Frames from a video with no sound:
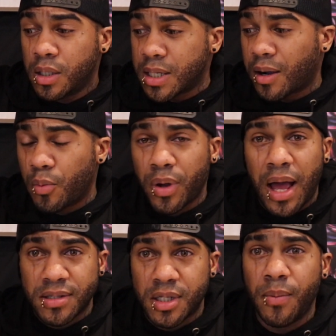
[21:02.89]
Taco Bell
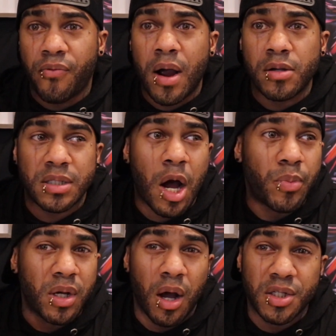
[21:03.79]
has deep fryers now
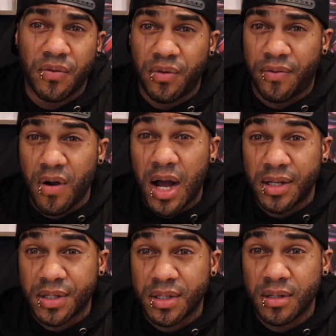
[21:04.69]
because of the
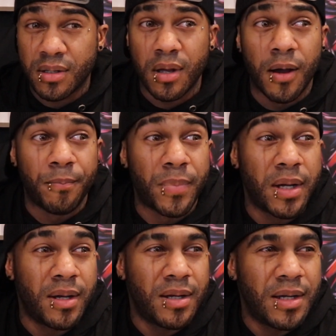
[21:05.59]
fries. Um,
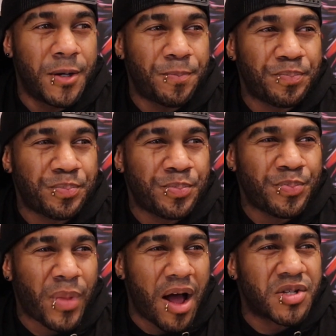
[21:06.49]

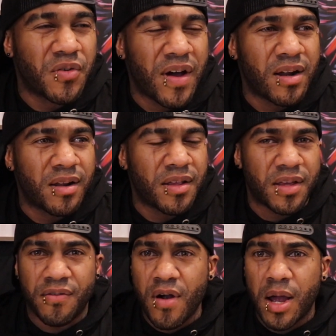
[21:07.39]
I also found out that
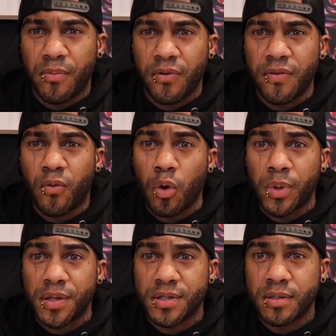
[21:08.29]
they fry them for four
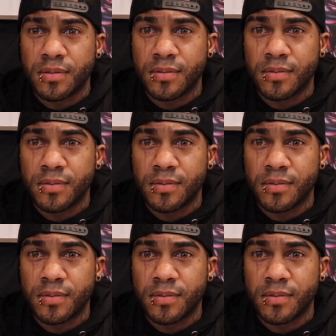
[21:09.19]
minutes.